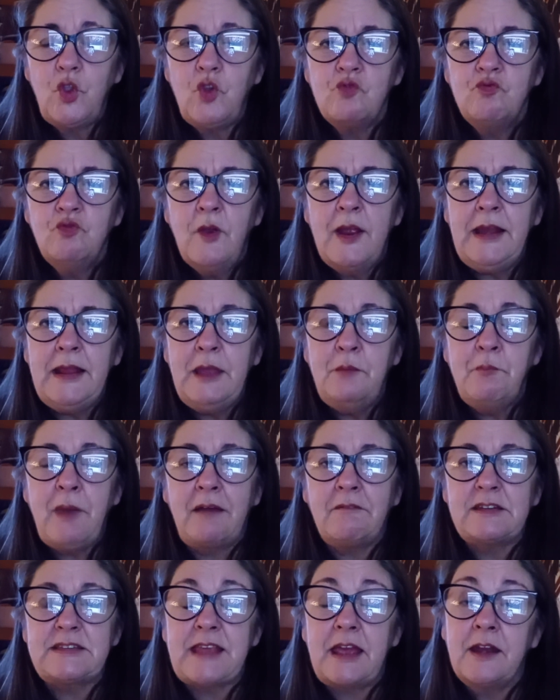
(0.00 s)
really
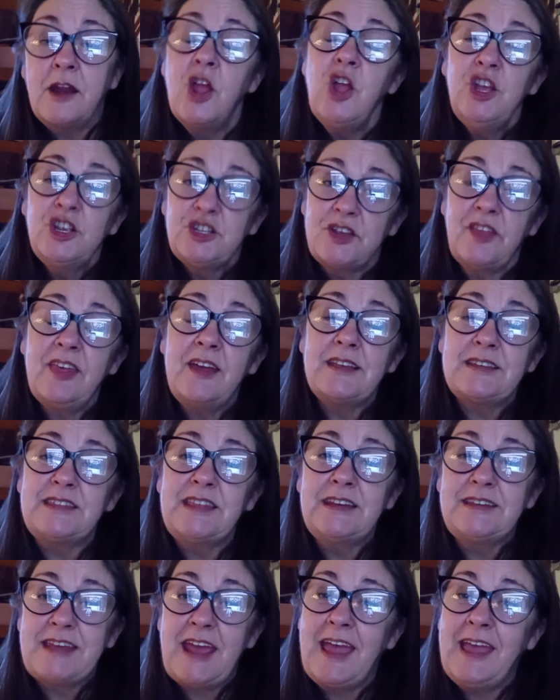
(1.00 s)
embarrassing. So that's
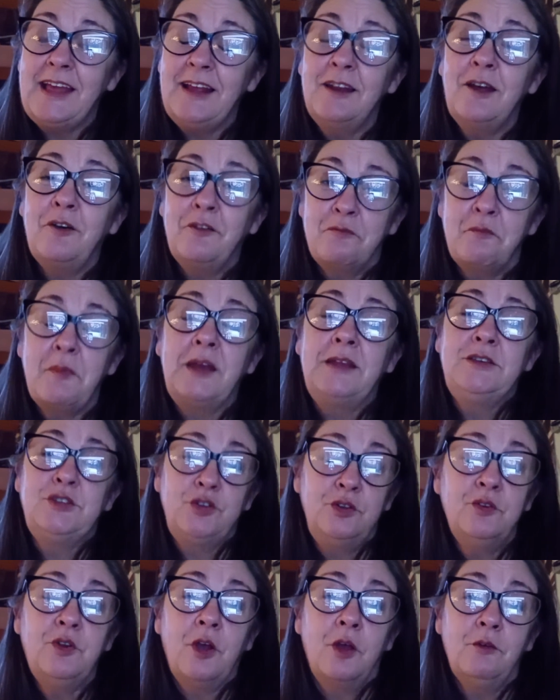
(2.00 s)
the tale of my
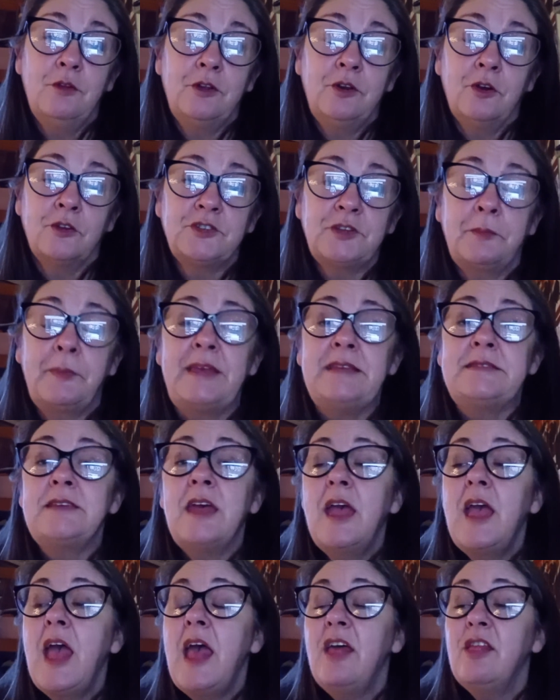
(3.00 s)
2 colonoscopies.
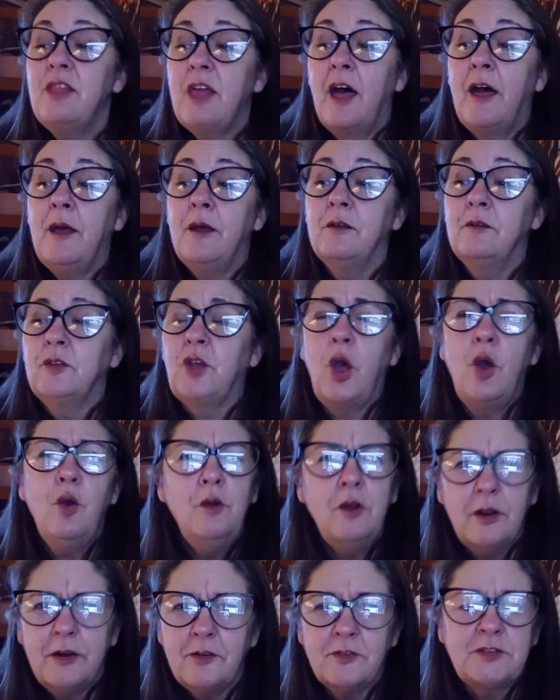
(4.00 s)

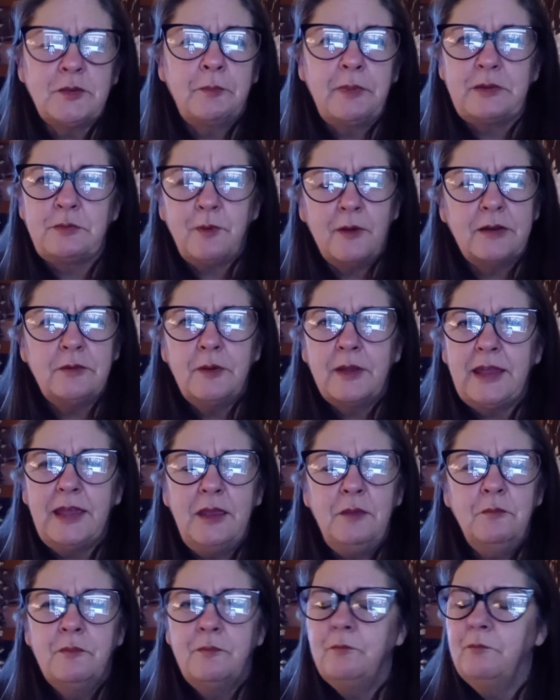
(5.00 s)
Colonoscopies, why do I
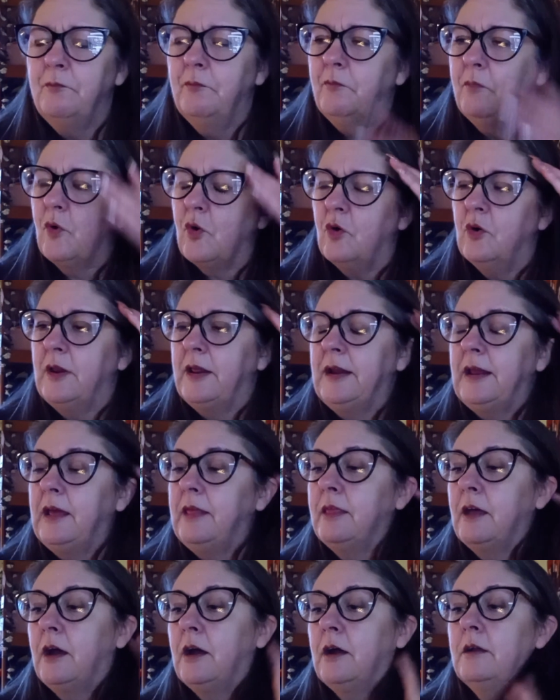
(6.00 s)
keep calling it
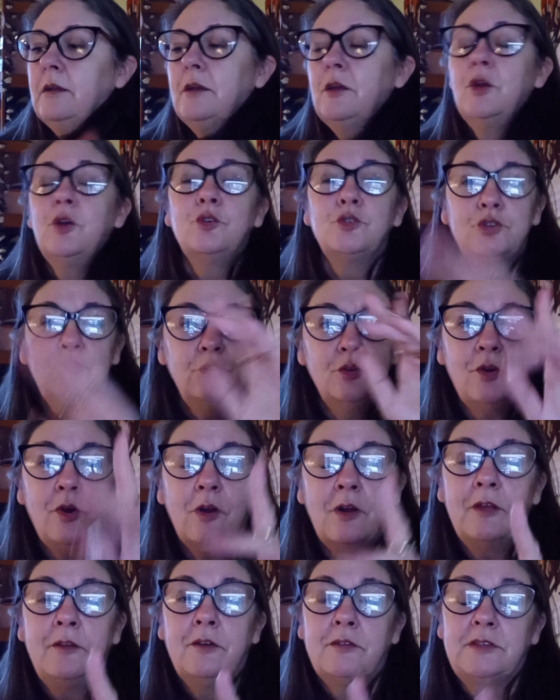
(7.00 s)
that? 2
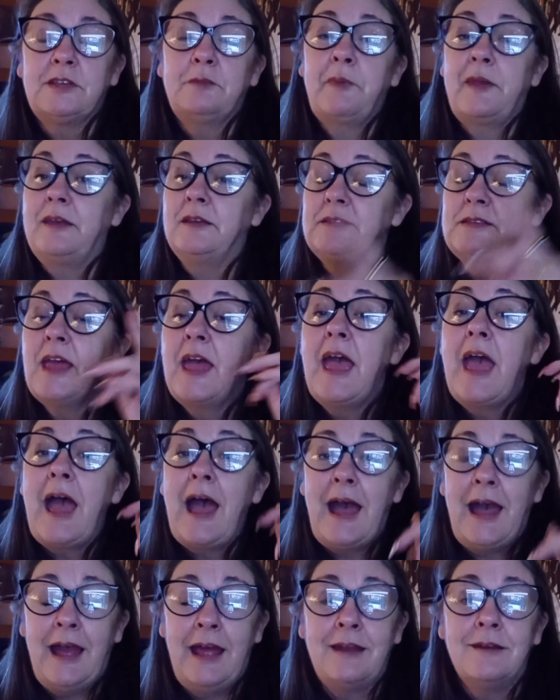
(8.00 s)
colonoscopies.
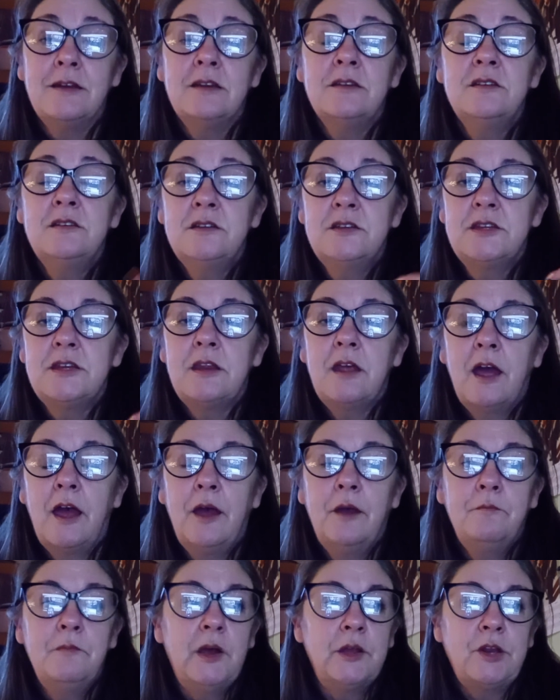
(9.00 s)
And
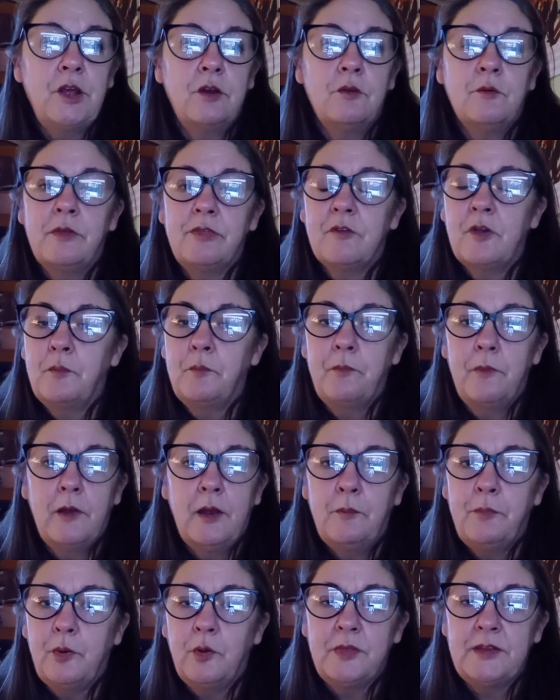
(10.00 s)
I don't know whether I
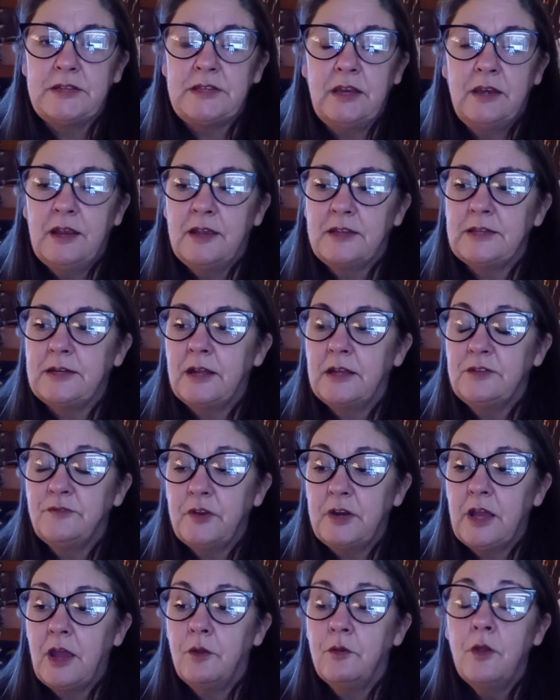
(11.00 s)
put this in yesterday's
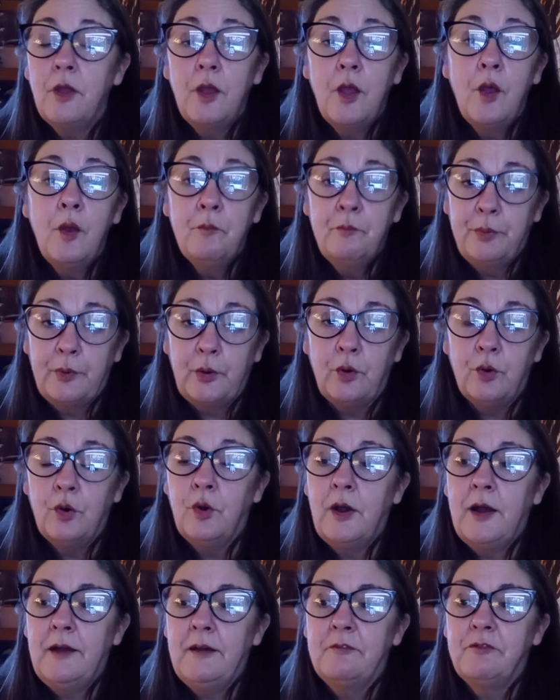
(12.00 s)
video, but
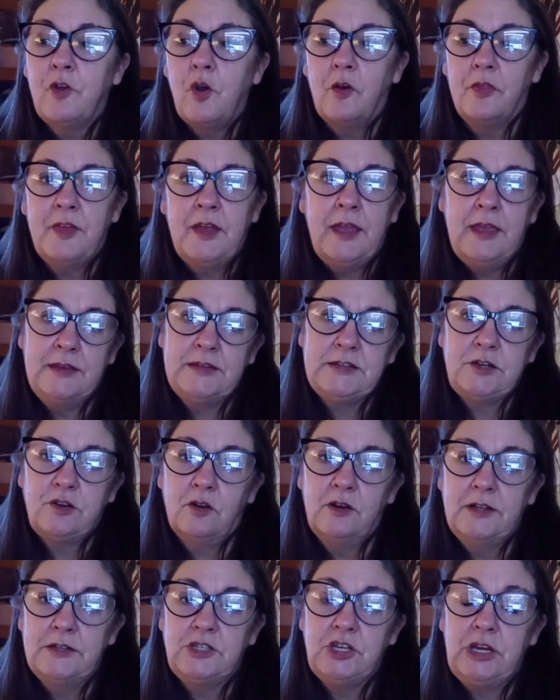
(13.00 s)
I've got the
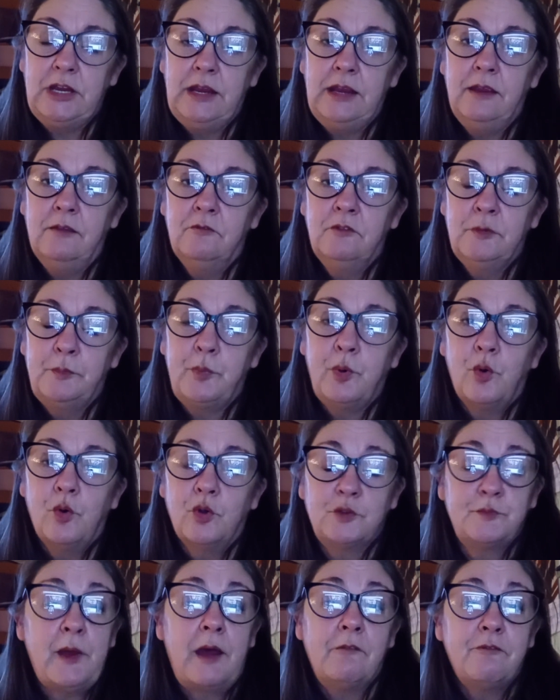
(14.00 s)
histology
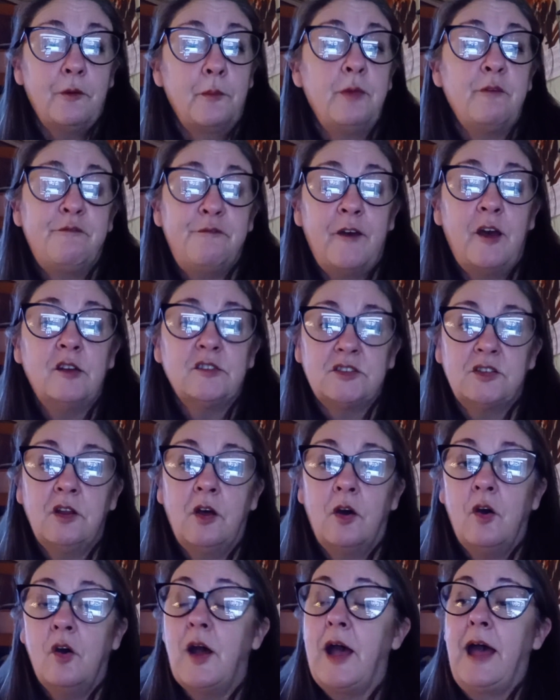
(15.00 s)
reports back from the first
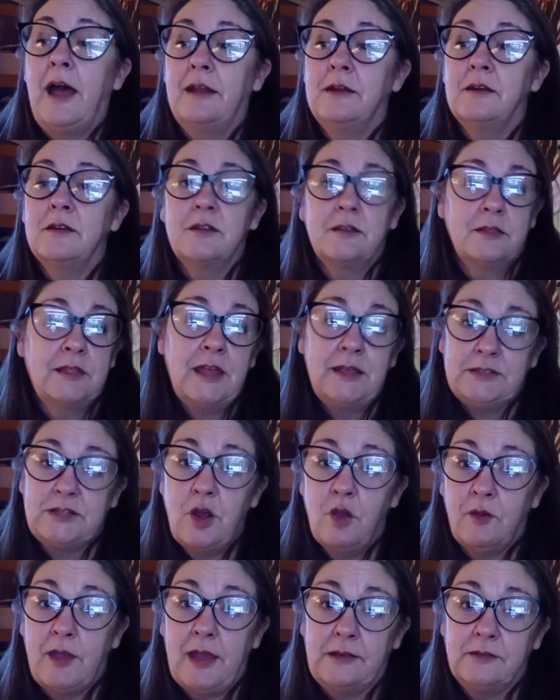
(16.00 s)
lot and there's
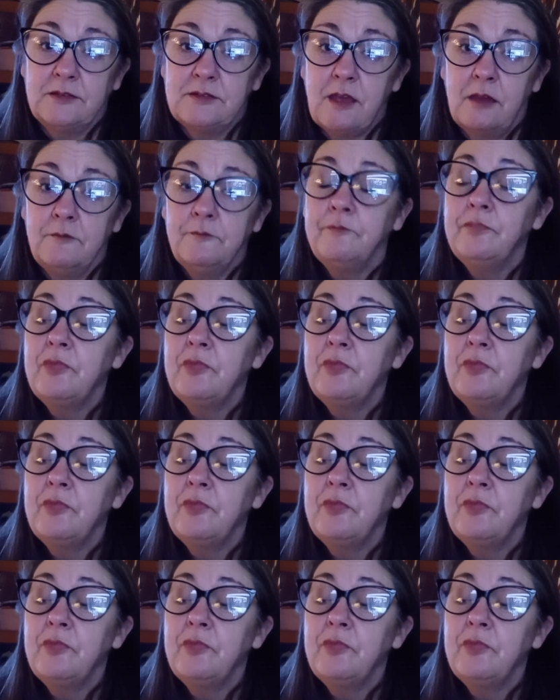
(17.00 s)
no cancer.